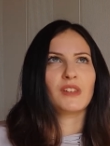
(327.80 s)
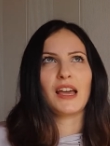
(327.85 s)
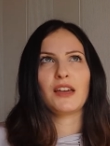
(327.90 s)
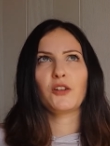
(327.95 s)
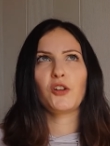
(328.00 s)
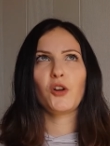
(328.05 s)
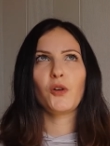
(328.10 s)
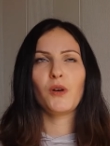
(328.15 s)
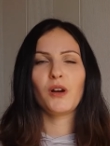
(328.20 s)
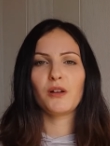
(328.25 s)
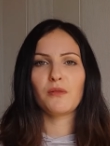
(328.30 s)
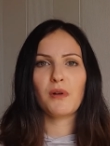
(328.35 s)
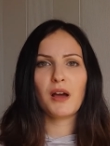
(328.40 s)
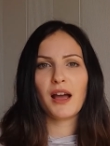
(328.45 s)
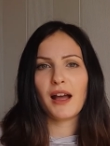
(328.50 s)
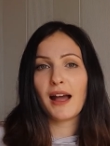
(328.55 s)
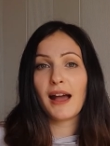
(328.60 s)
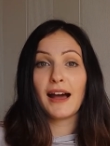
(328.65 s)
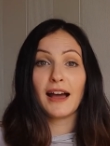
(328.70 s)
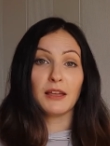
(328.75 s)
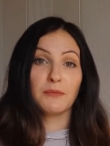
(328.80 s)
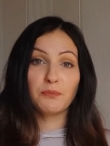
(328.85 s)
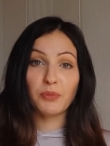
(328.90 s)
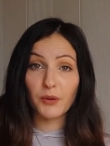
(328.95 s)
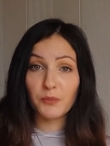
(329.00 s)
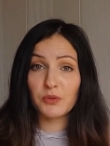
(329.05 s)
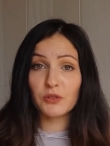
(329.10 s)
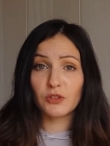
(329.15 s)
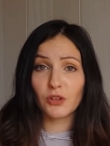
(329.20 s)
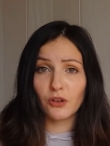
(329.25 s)
don't know, a hype
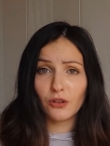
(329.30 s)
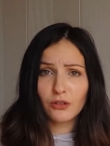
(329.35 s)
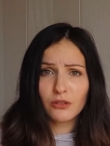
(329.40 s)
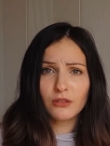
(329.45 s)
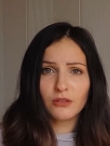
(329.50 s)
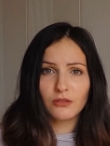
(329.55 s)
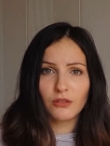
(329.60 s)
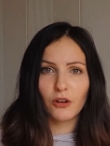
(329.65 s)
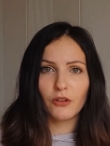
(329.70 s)
up song.